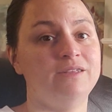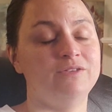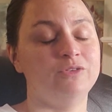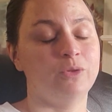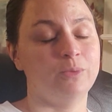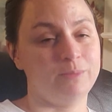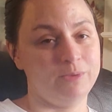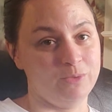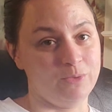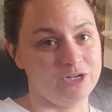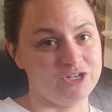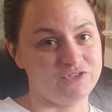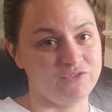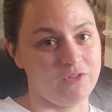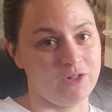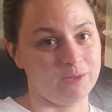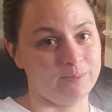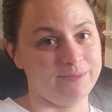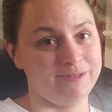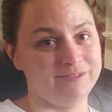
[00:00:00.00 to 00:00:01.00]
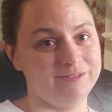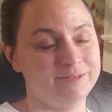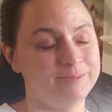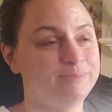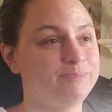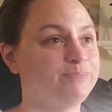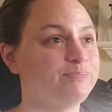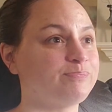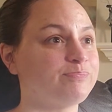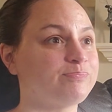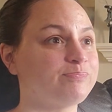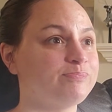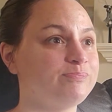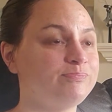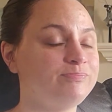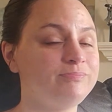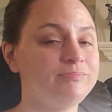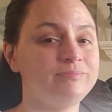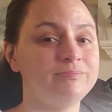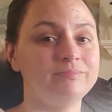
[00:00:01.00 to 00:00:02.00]
I'm gonna watch Vlogmas,
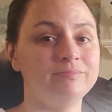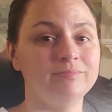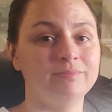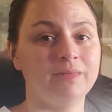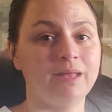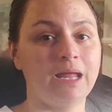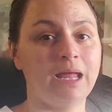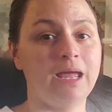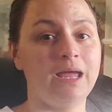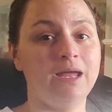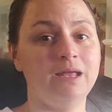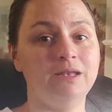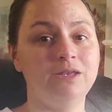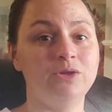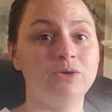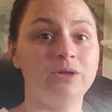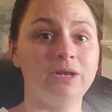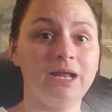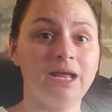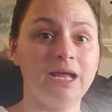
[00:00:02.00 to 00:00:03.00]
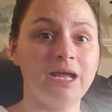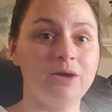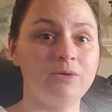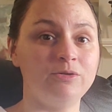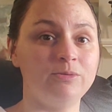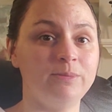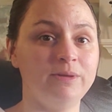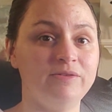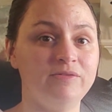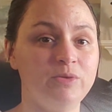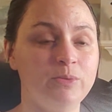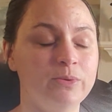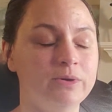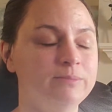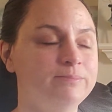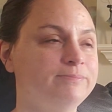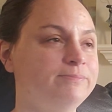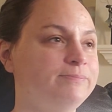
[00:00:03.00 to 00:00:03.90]
and you can hang out with me if you want.